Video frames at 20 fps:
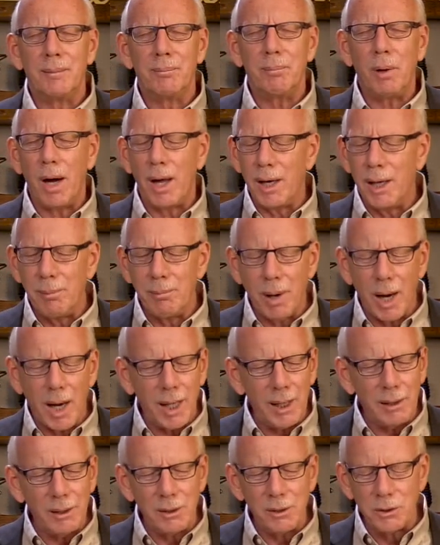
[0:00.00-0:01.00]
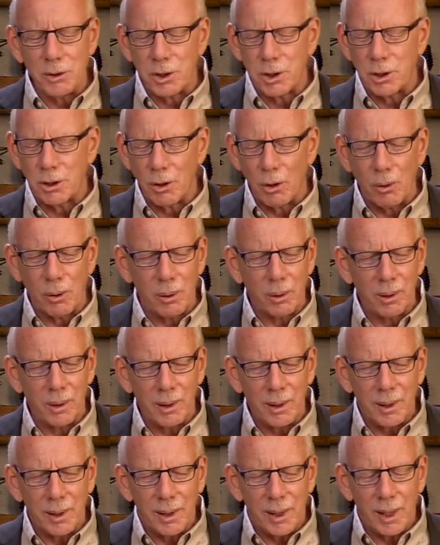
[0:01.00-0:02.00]
body, mind, and soul.
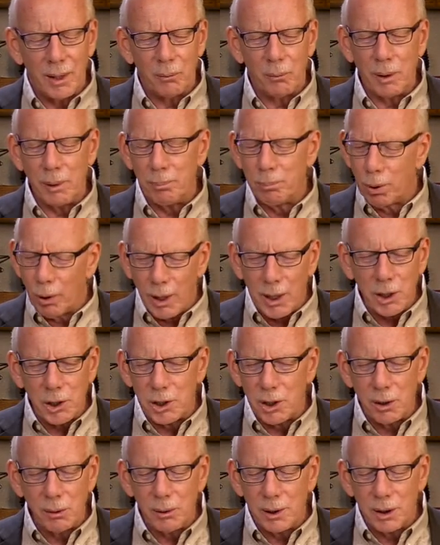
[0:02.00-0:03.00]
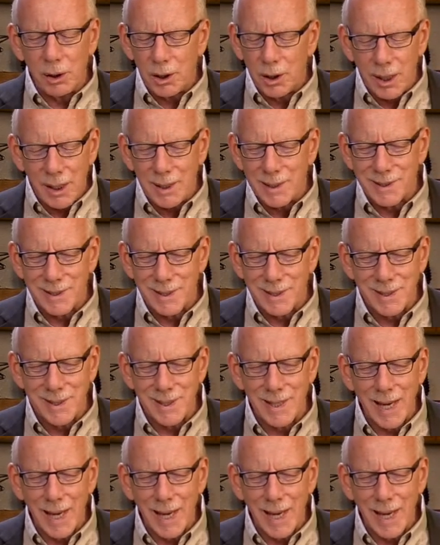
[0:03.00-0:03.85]
And we praise you in Jesus'